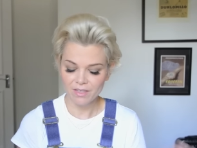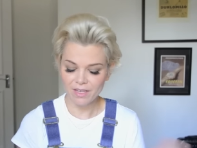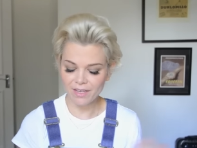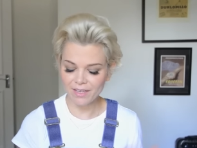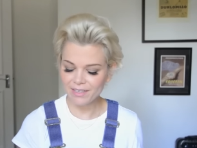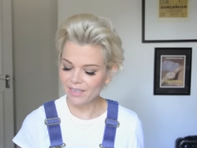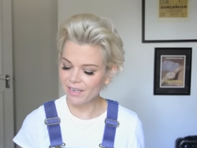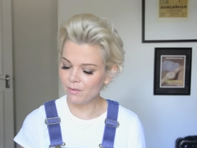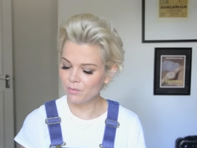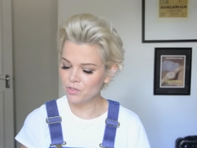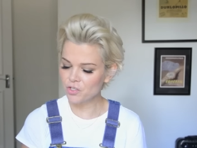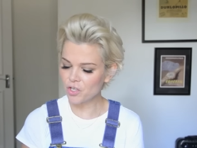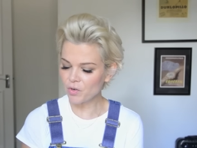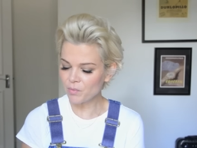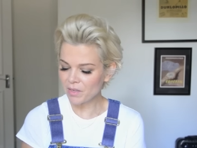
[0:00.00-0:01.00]
And it was
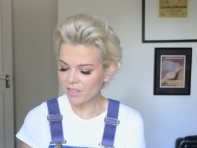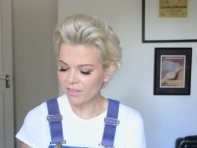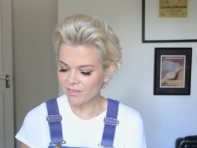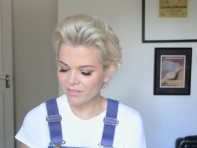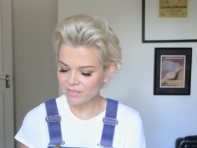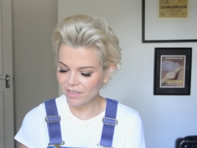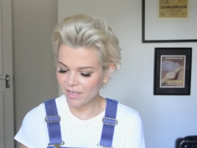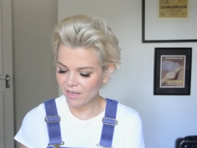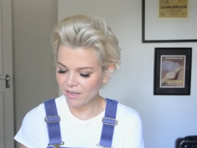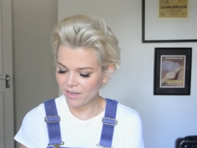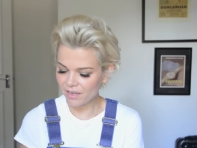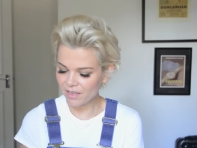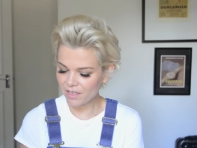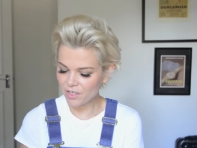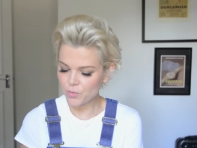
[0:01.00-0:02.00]
Jo Malone
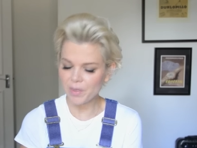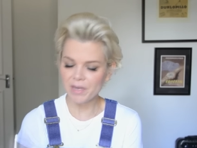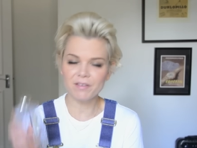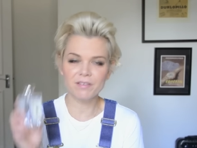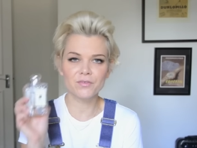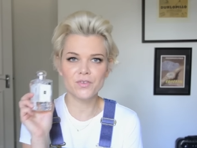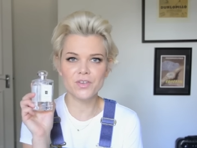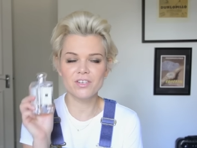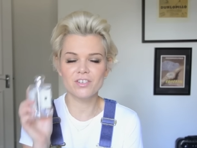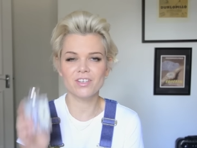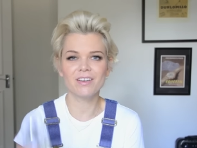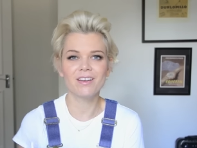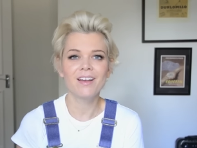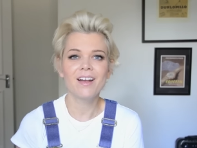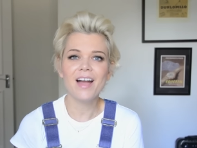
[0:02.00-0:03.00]
English Pear and
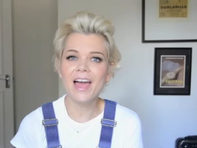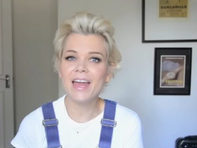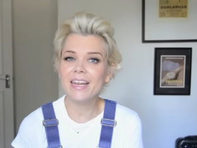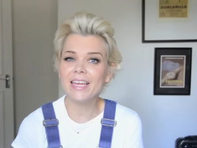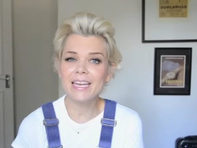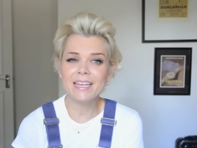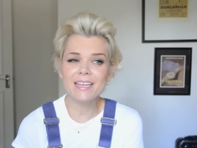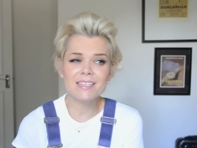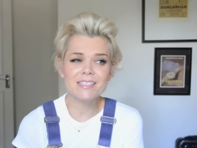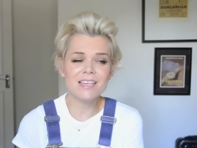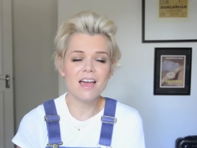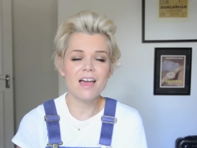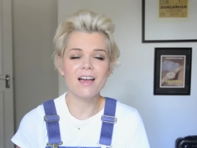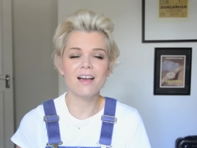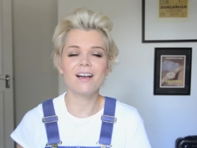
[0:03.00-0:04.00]
Freesia, and it is
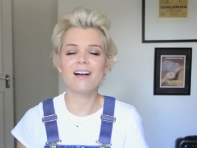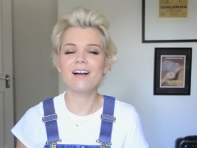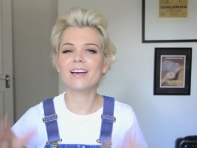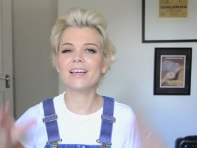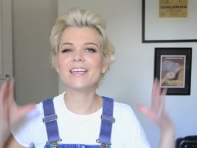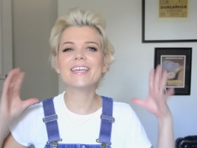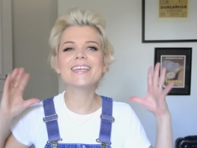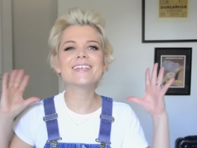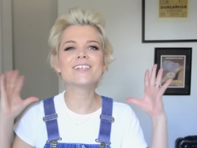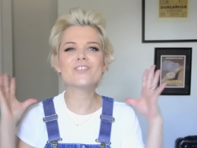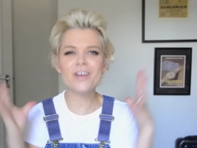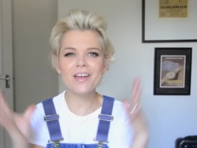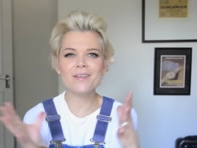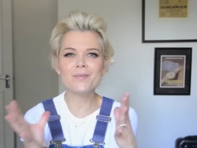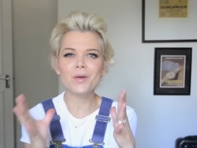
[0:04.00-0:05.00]

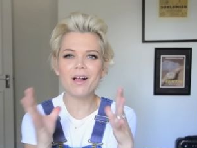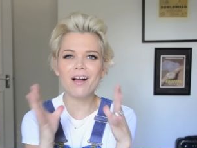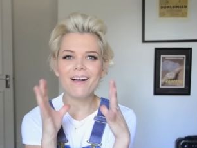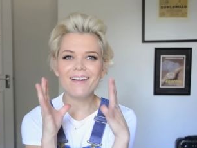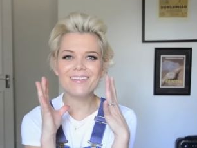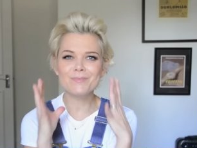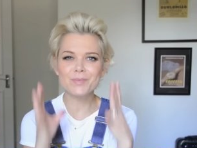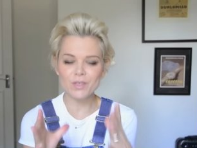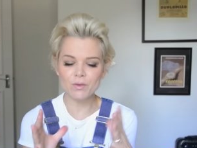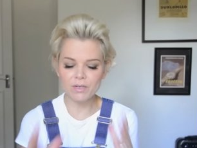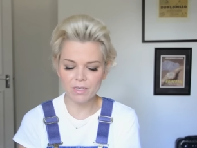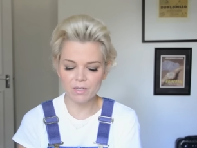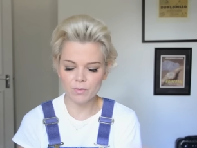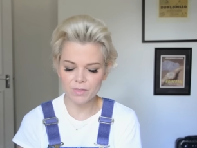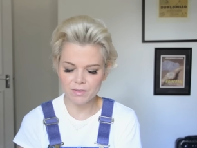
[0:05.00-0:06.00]
incredible. I am so
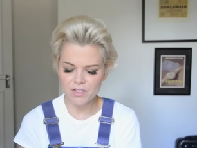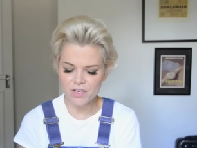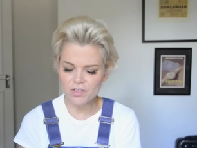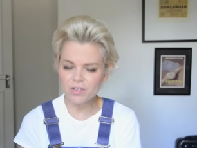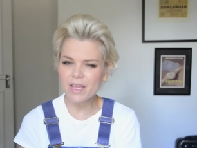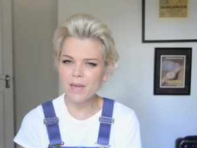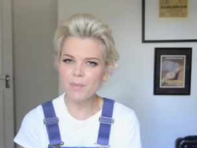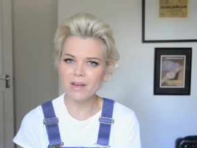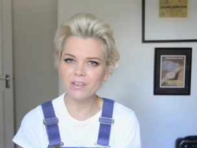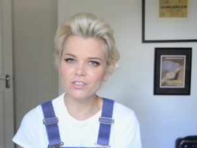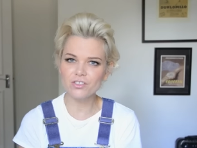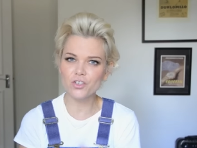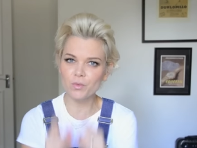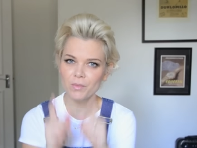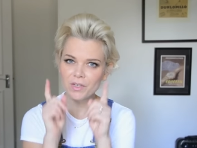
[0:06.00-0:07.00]
in love with it. Usually I buy
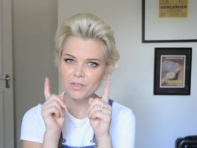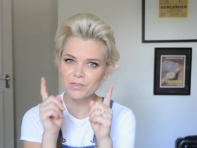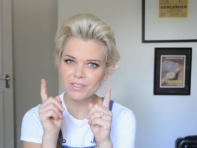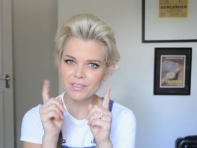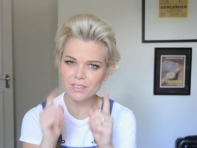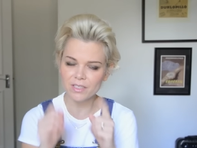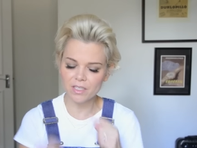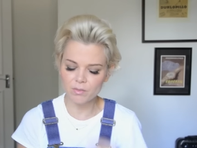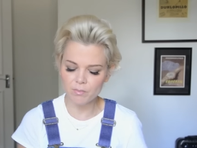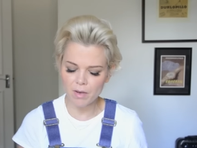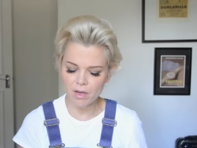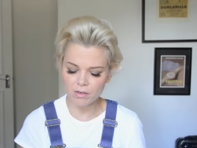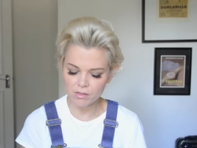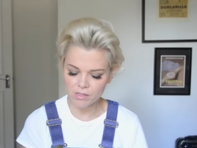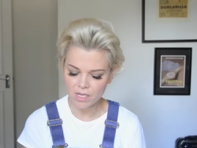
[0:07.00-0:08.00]
Jo Malone's in the little
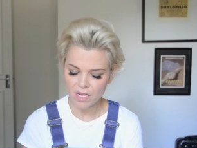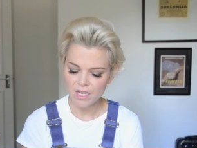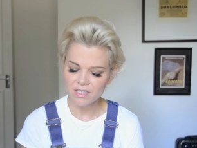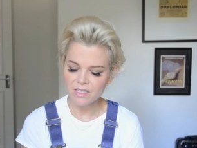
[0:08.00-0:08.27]
bottles.